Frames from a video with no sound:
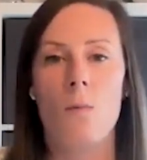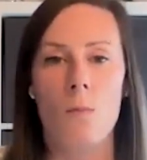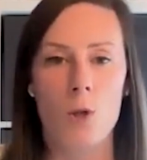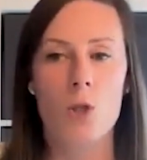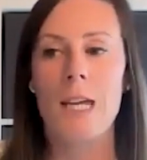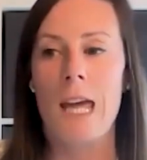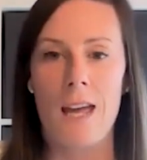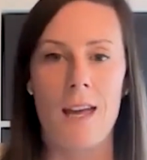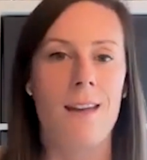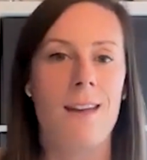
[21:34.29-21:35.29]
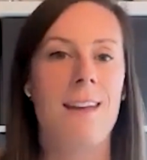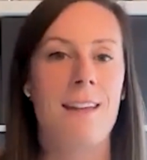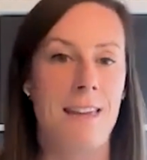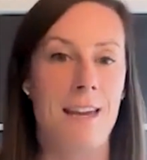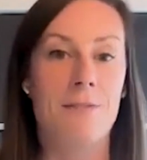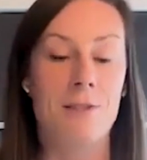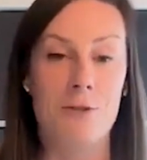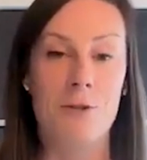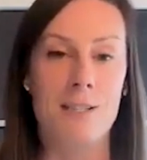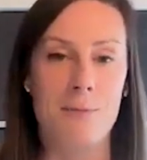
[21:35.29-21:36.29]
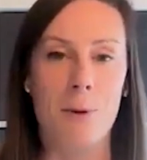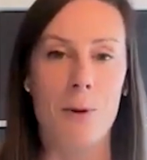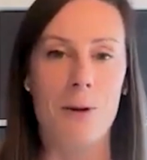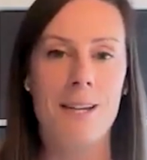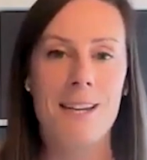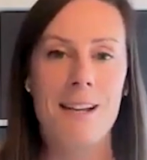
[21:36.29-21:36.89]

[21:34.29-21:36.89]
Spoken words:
much kit they have to transport.